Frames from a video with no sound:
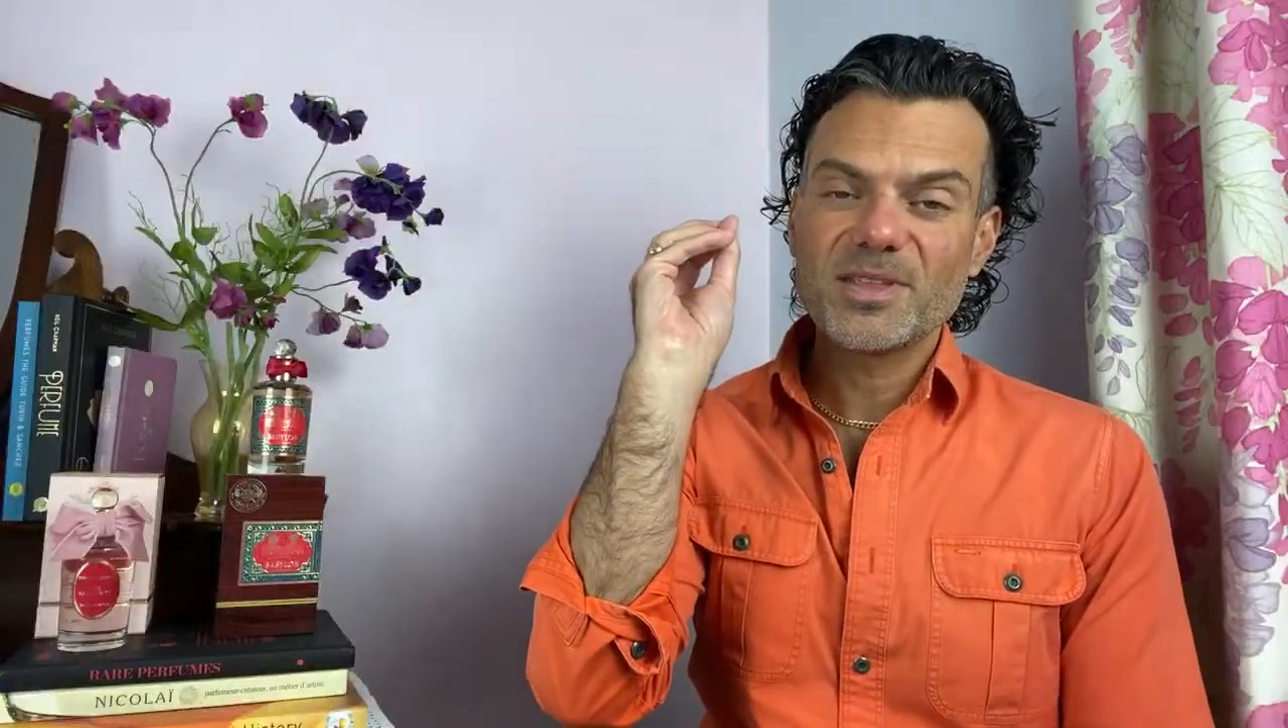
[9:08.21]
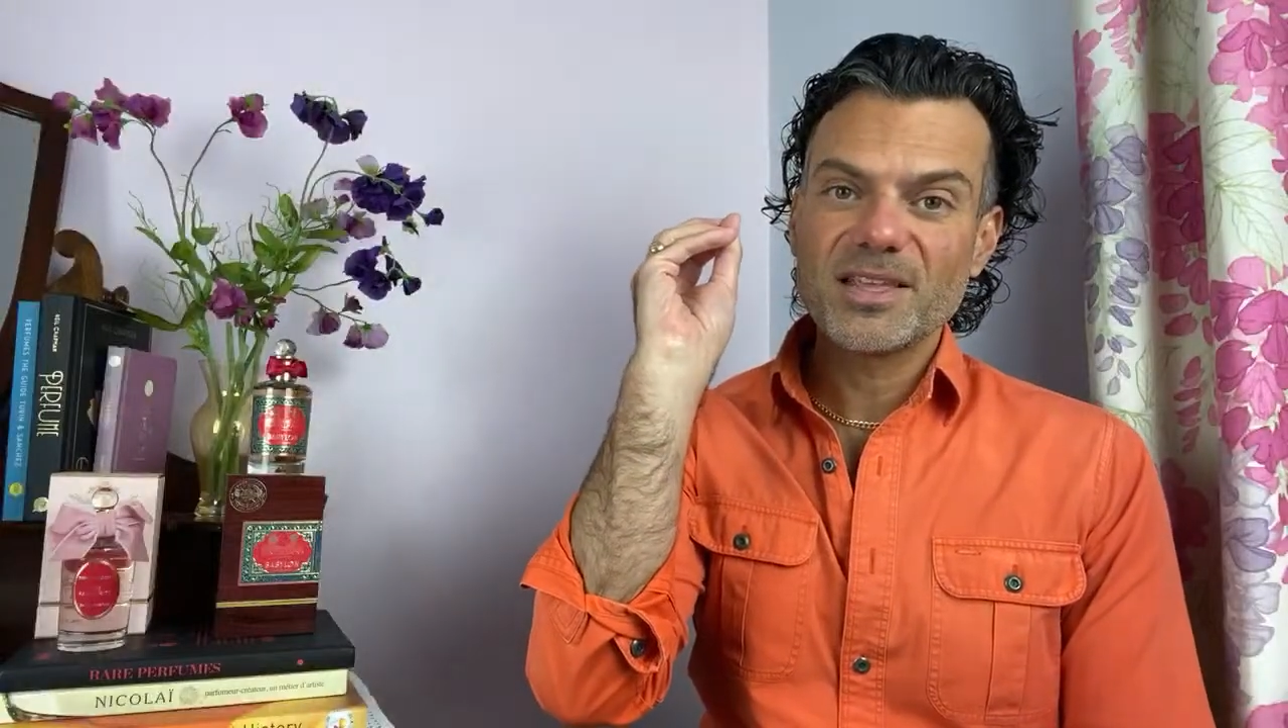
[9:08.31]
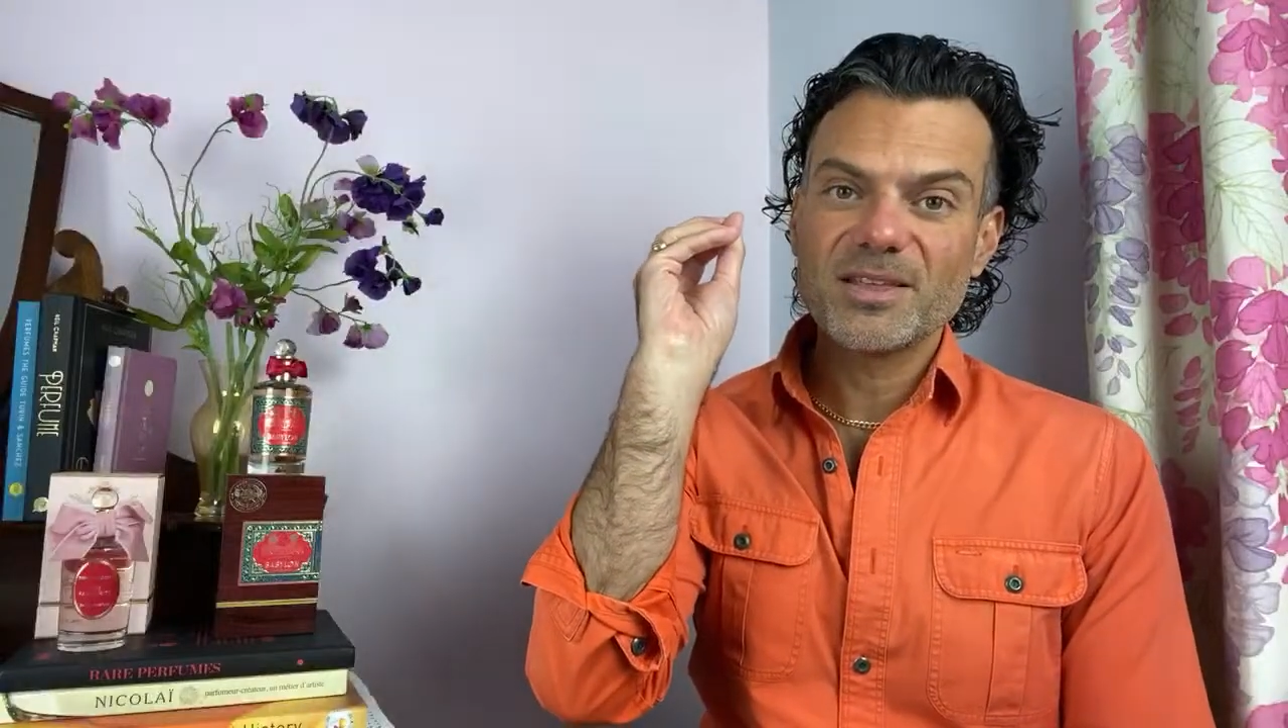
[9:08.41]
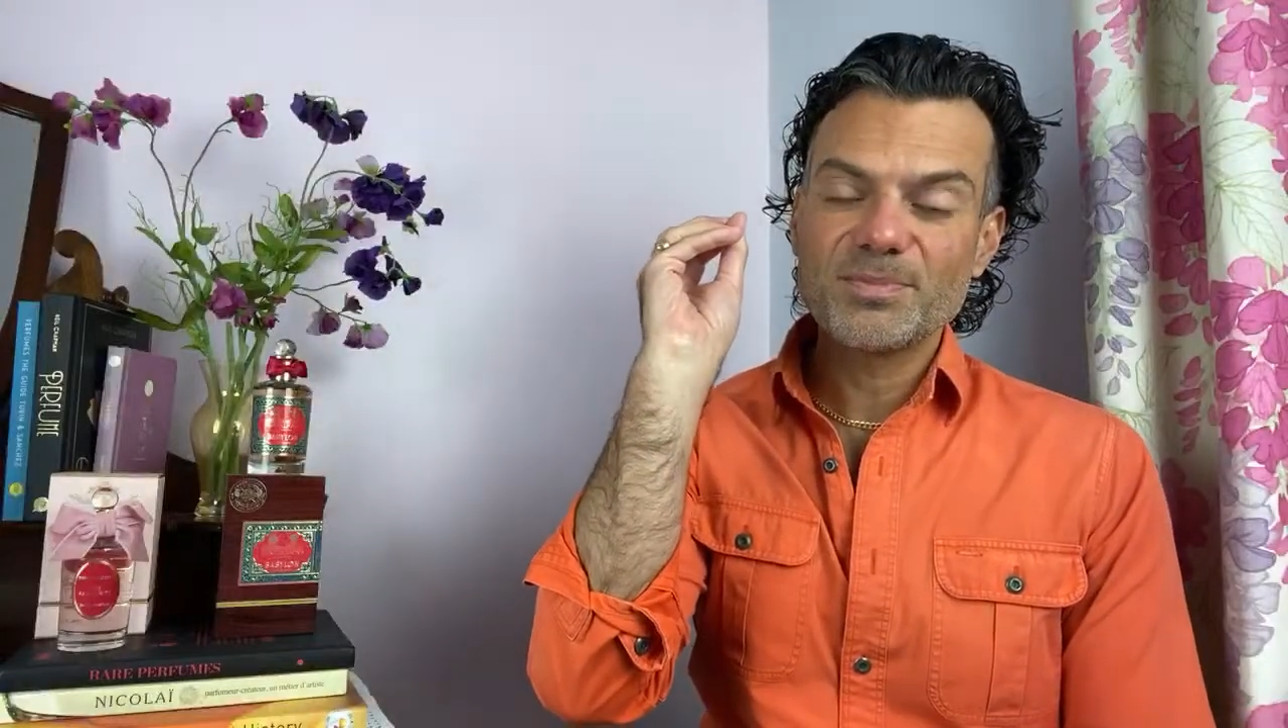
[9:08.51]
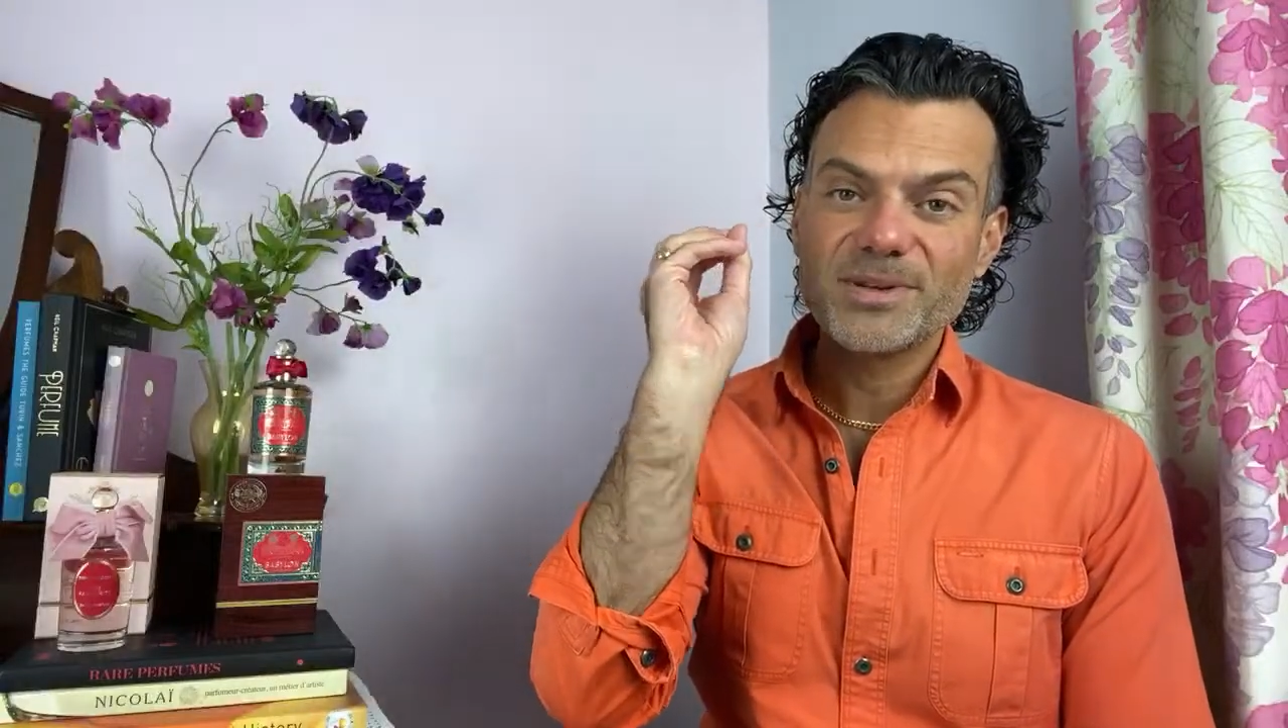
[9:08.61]

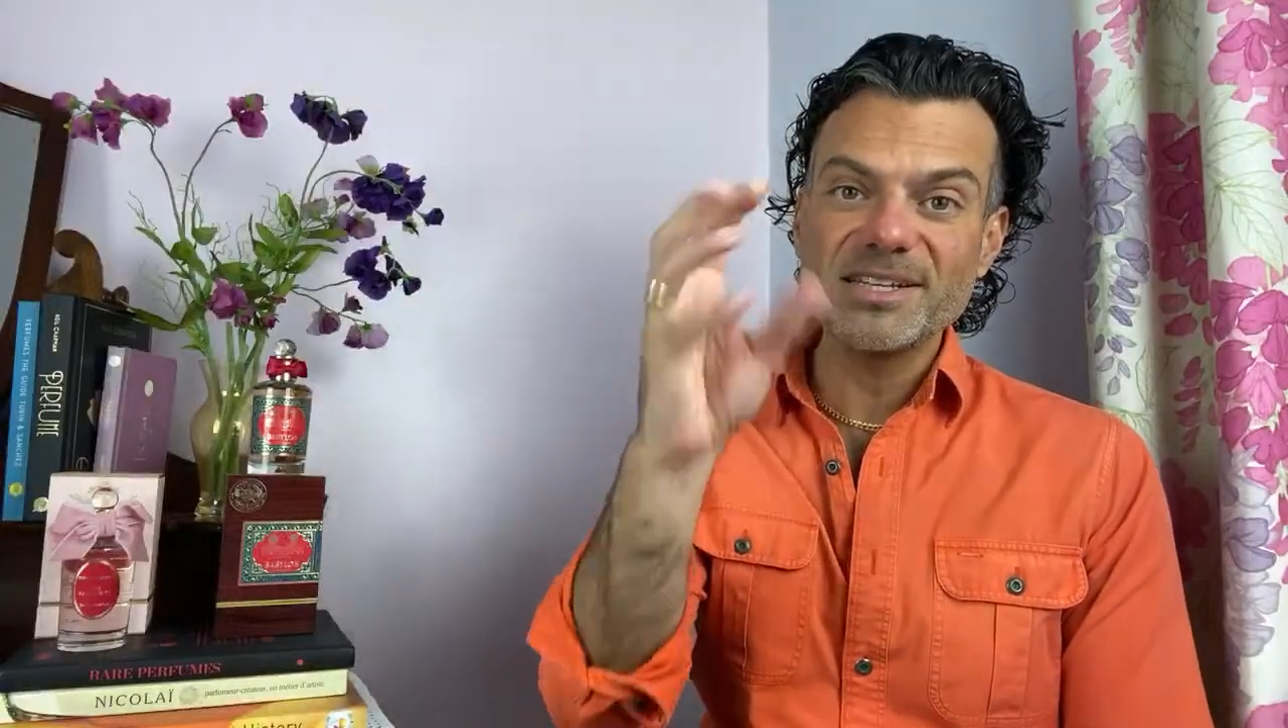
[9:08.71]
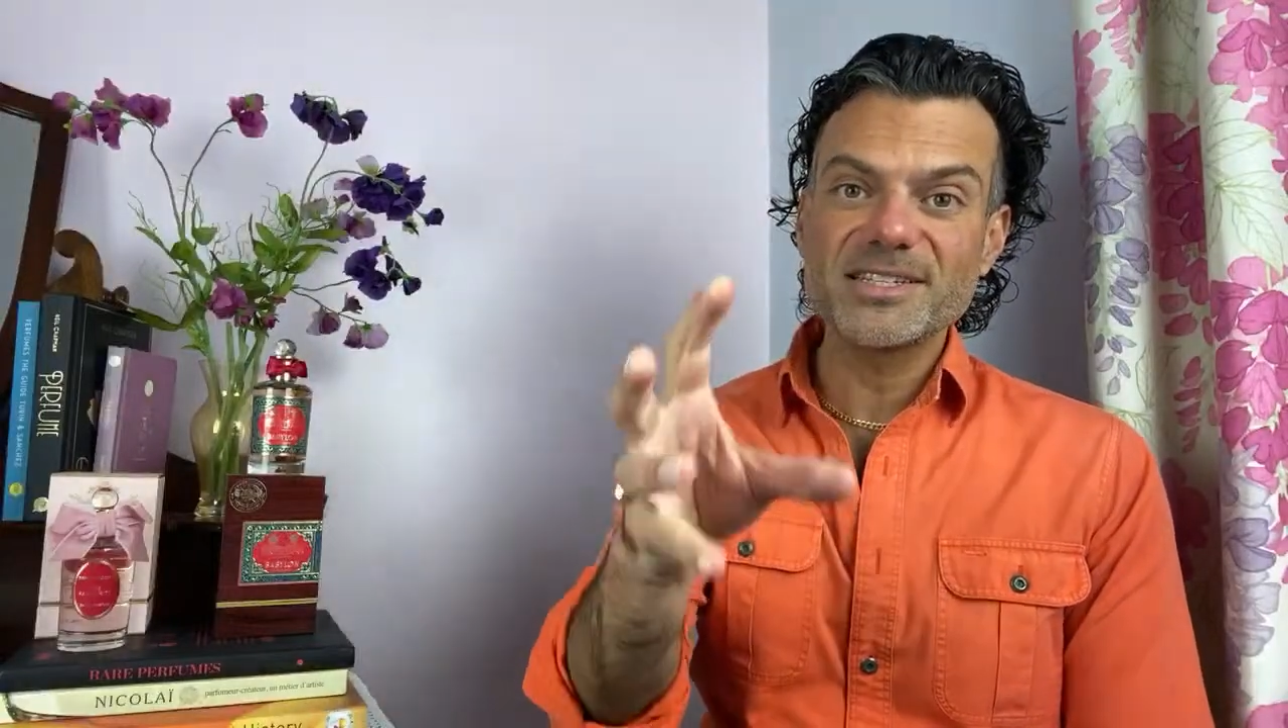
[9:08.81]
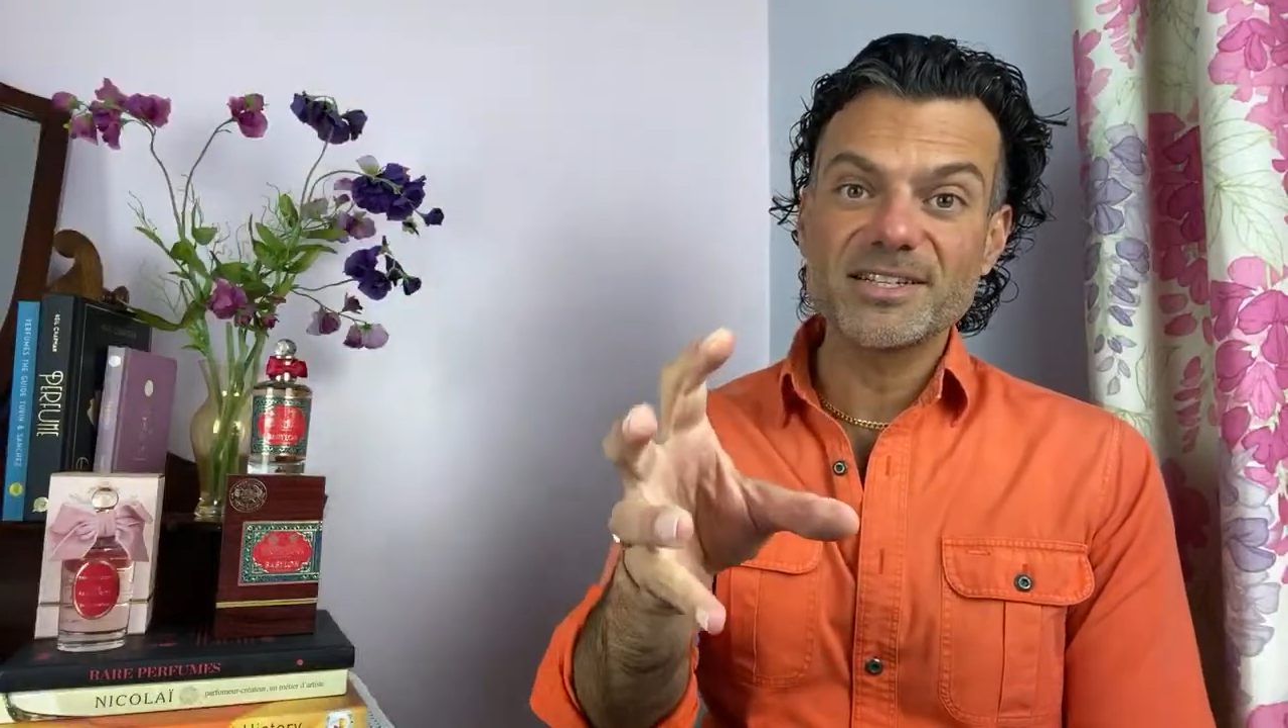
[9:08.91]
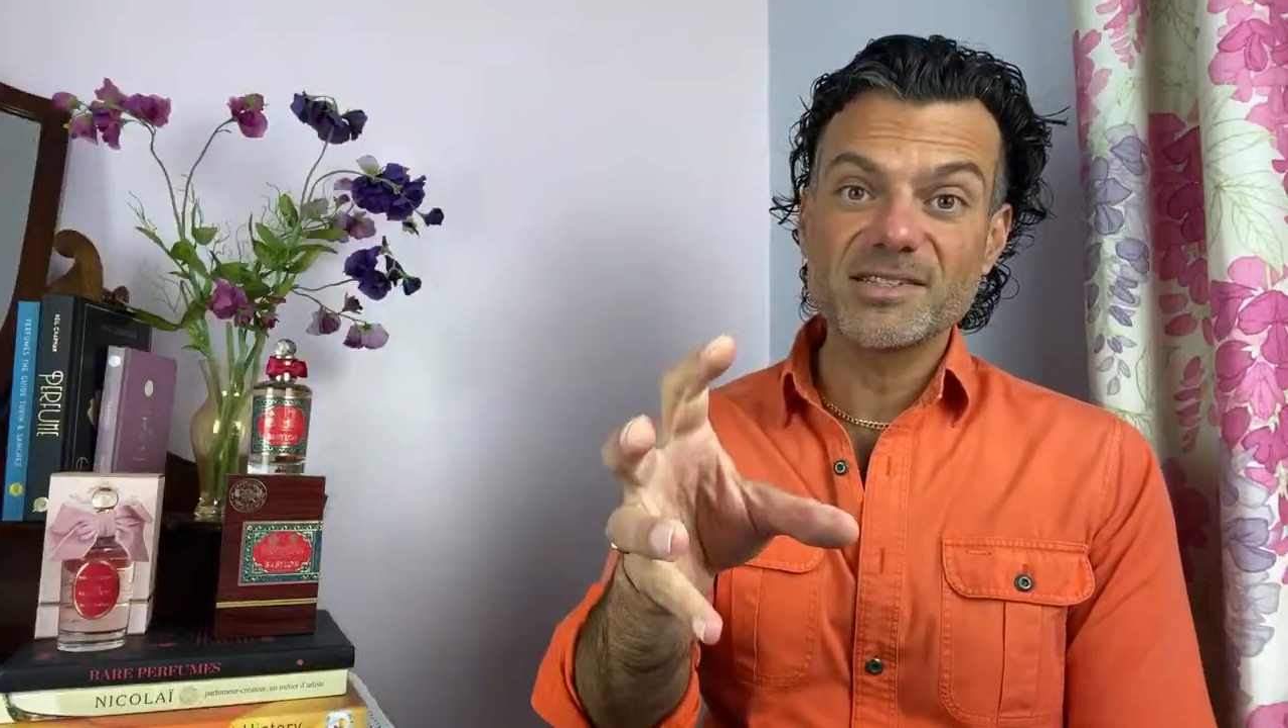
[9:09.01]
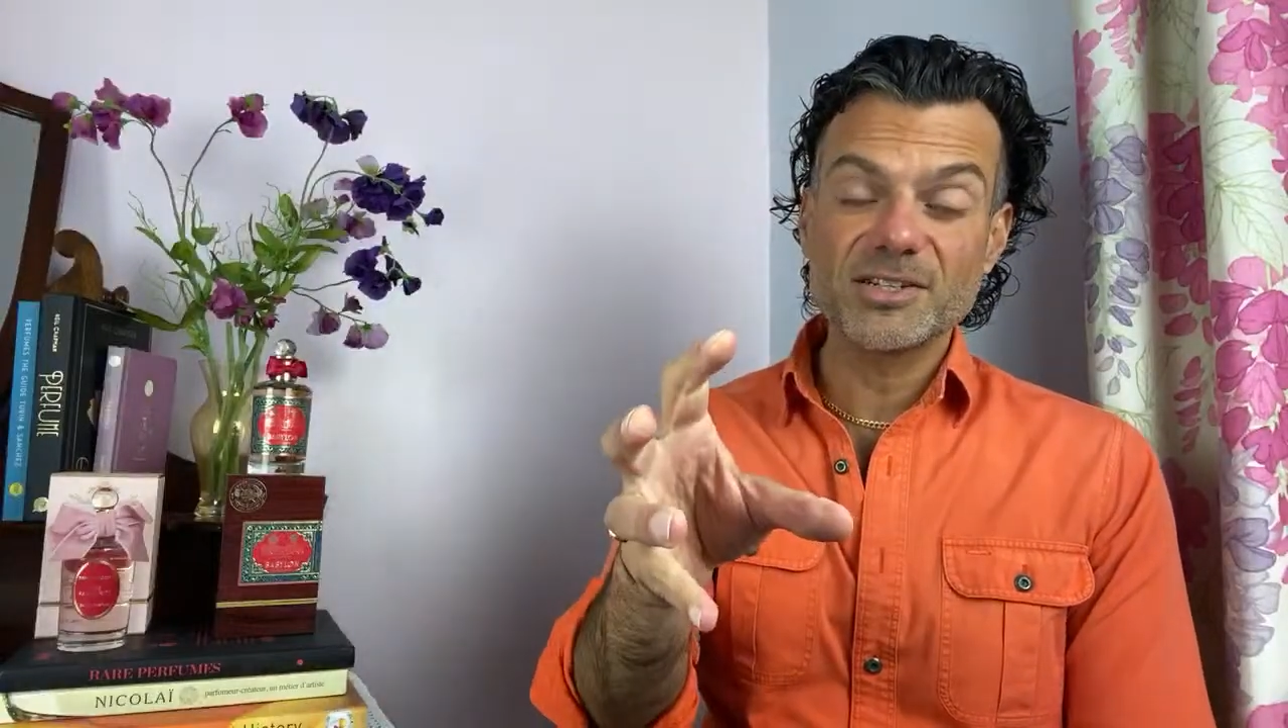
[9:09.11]
uh, please
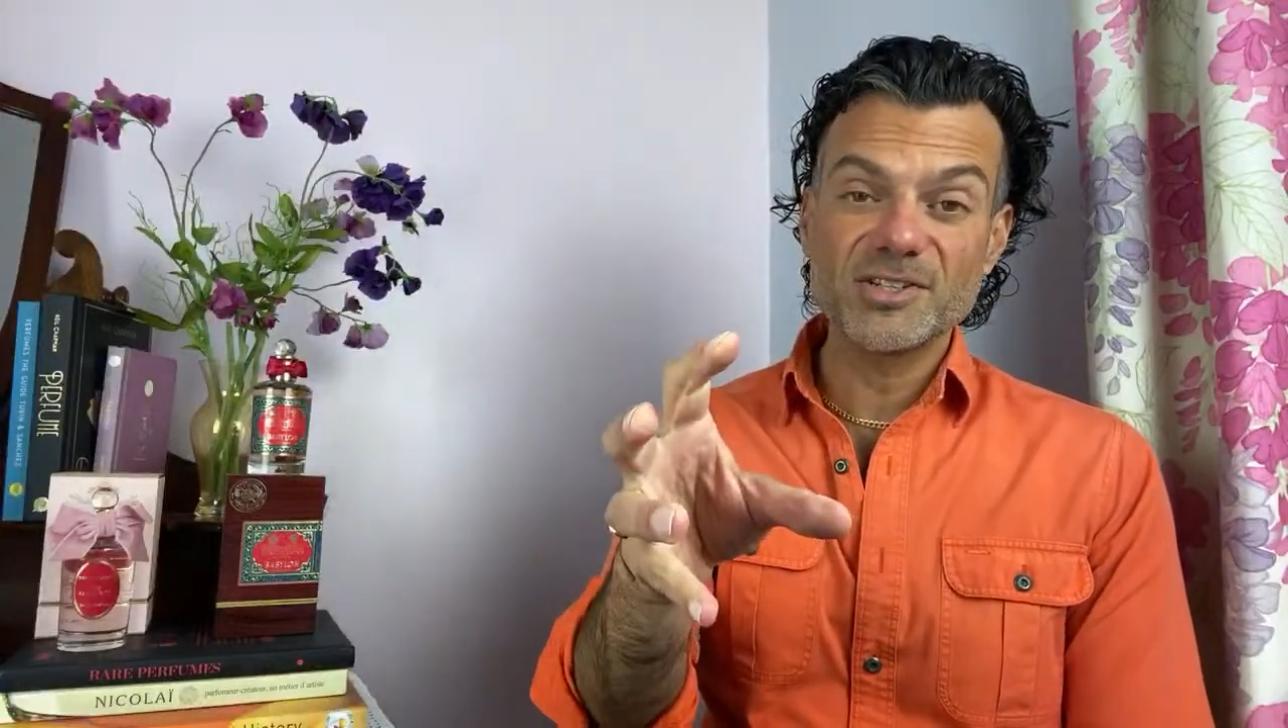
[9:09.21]
consider